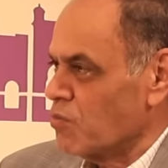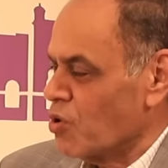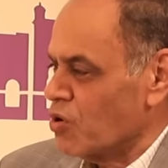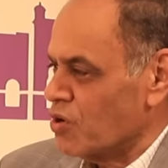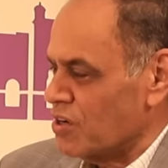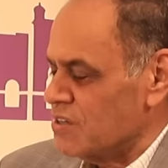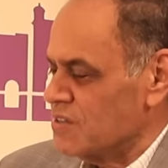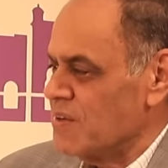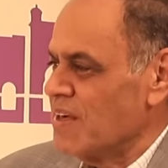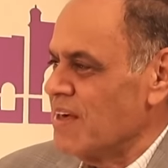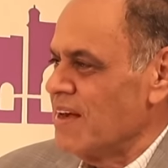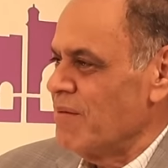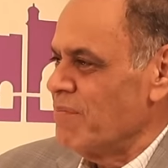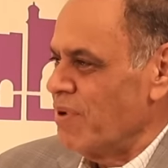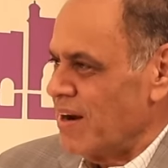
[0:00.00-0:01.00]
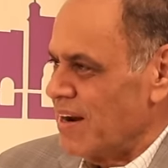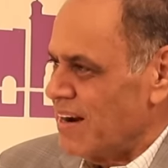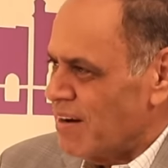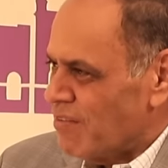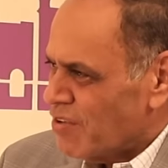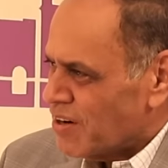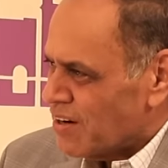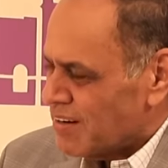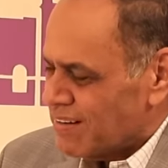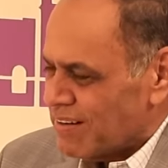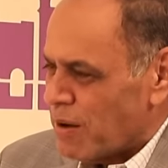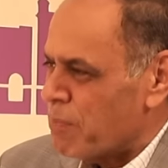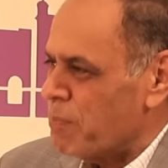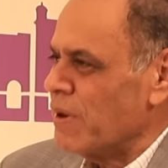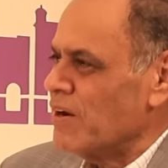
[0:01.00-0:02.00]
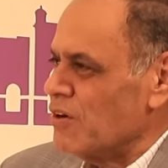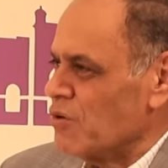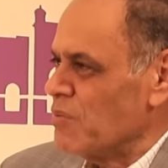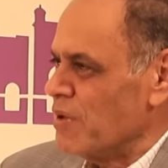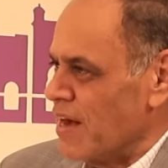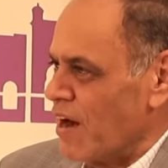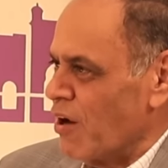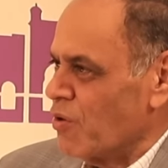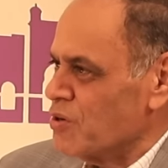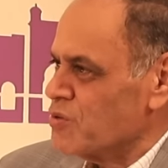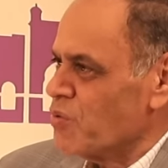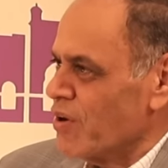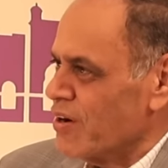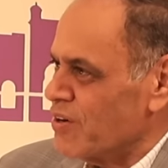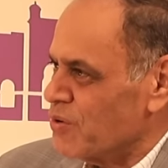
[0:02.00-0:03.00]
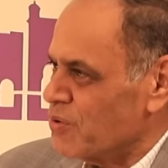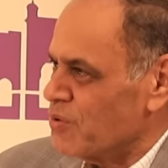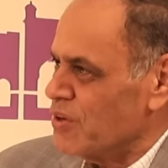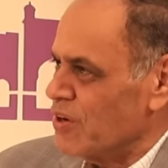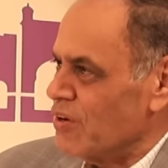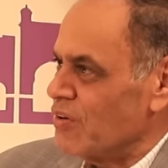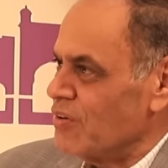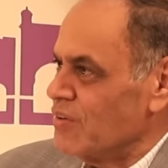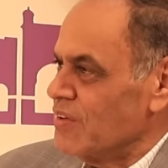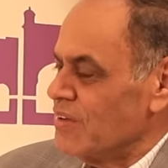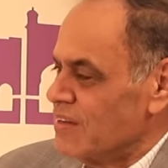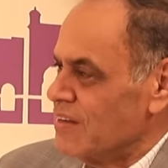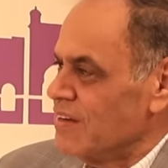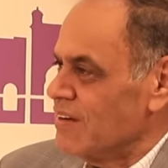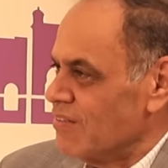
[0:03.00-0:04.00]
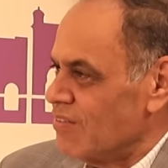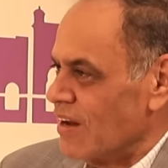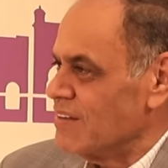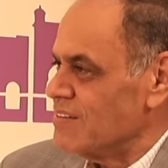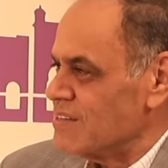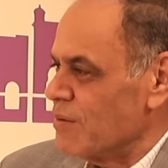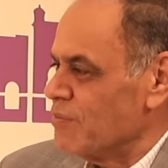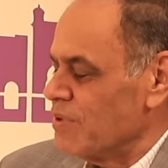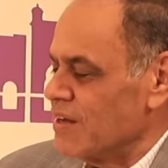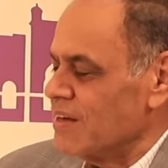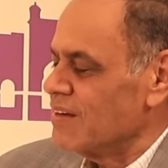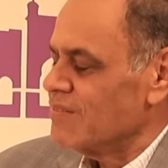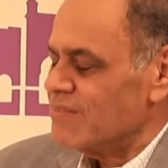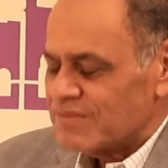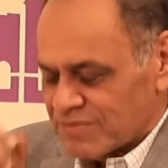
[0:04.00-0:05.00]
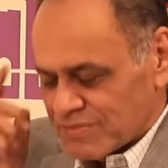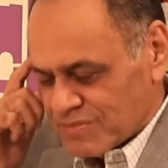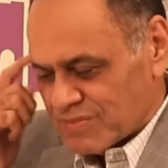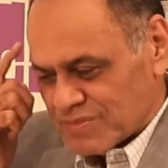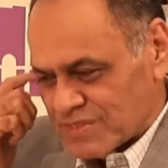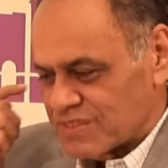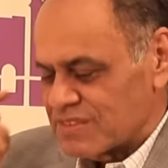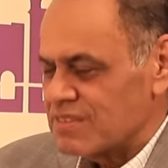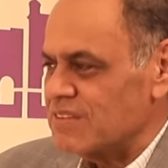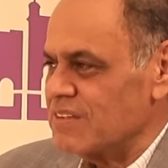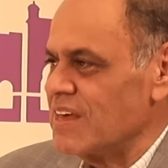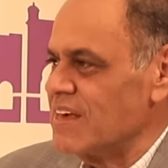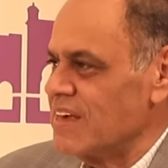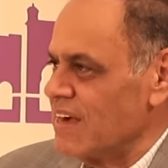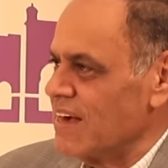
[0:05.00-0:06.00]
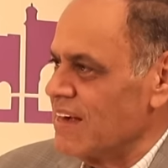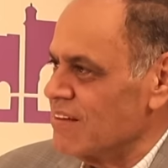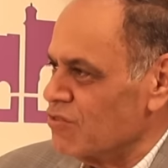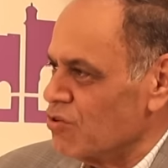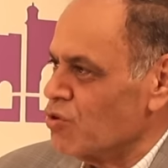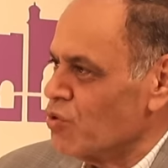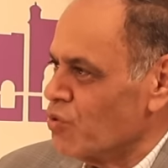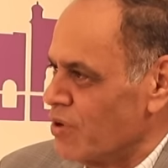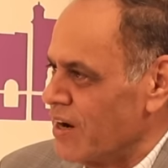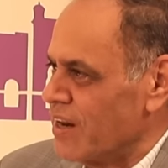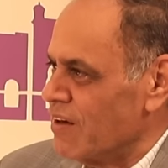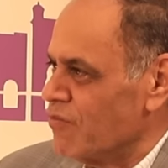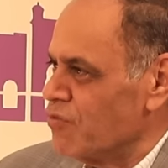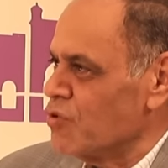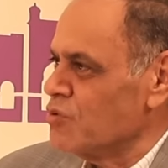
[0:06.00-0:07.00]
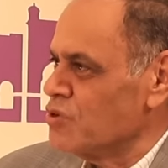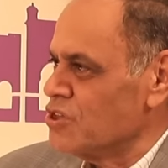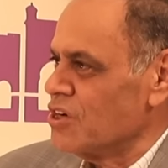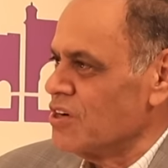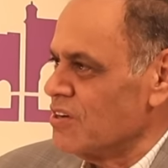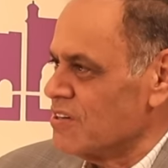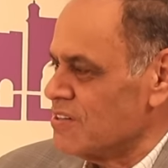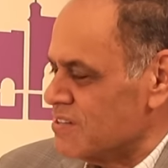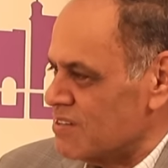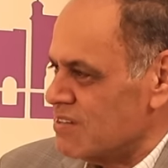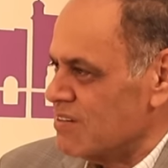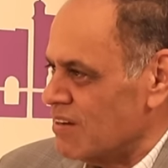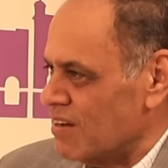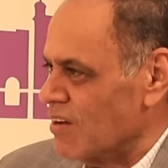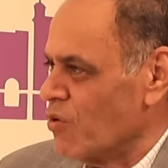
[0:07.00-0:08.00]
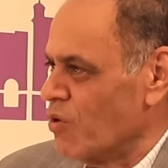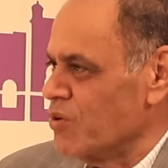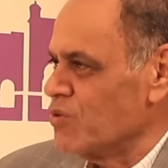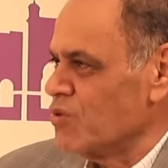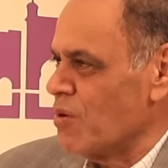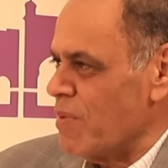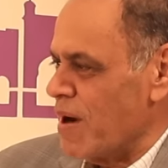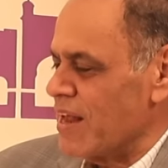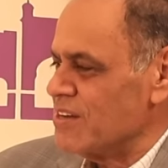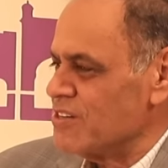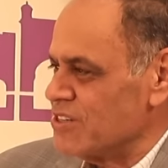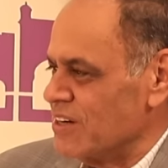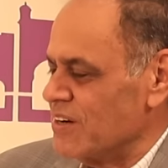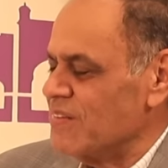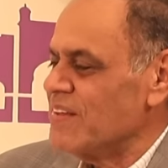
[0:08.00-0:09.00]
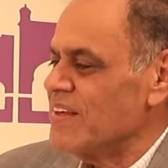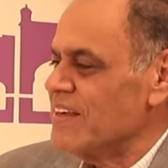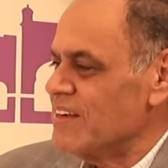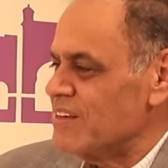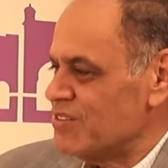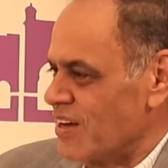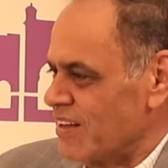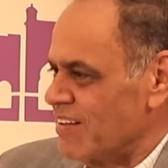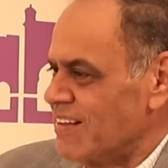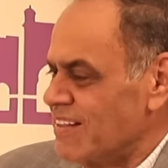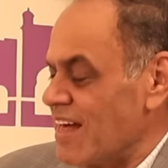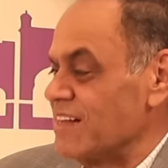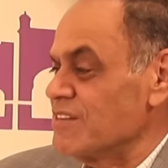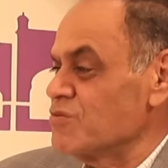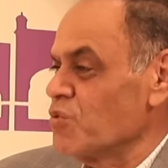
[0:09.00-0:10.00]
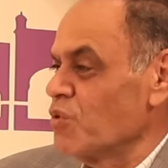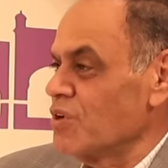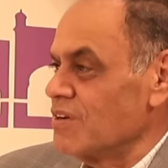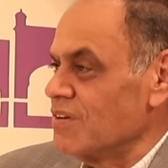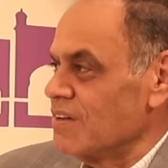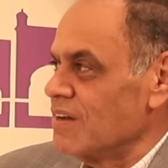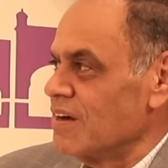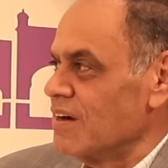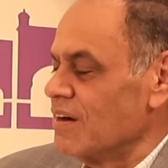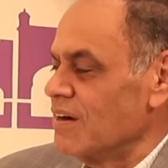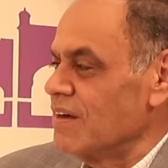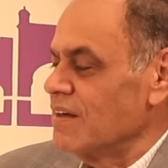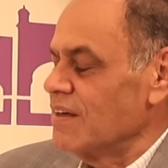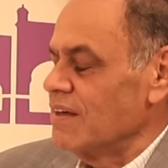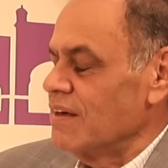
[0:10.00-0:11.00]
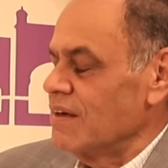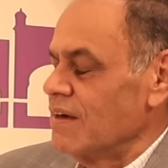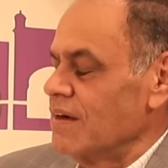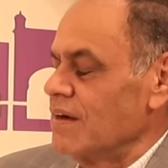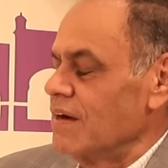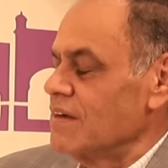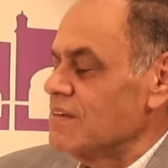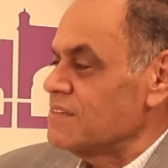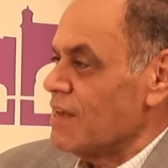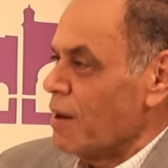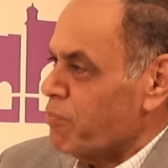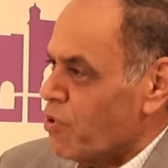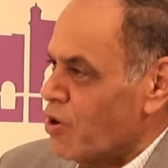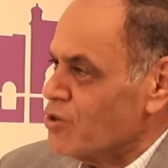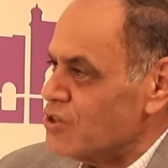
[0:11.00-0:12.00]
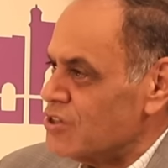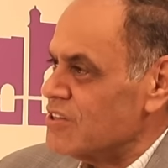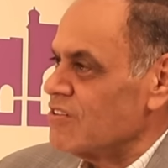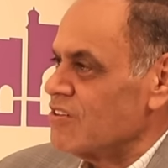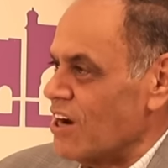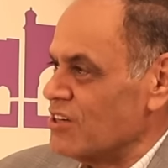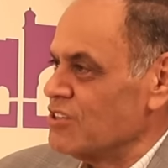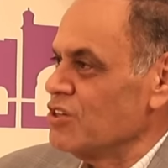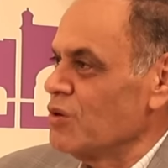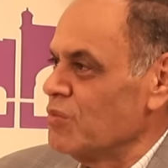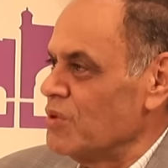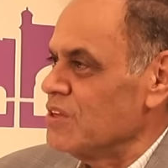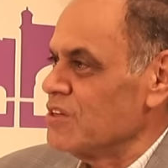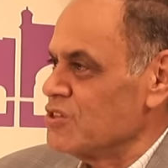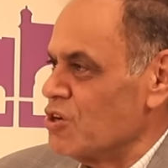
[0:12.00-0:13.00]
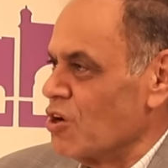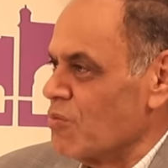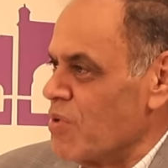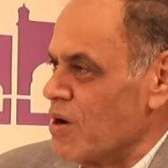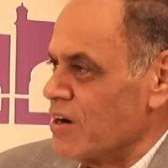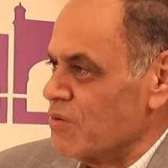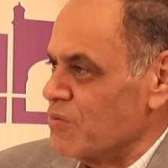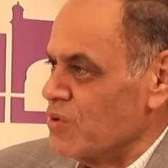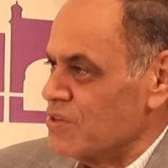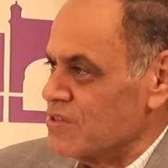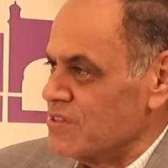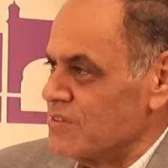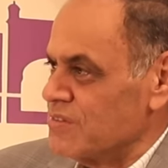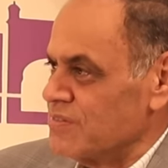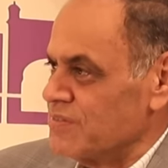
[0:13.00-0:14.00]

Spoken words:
brokers. But it never appealed to me. I always wanted to, you know, run something, thinking it through, reading a few journals, going through a balance sheet. So I think that's what the subconscious attraction to me in the stock market was.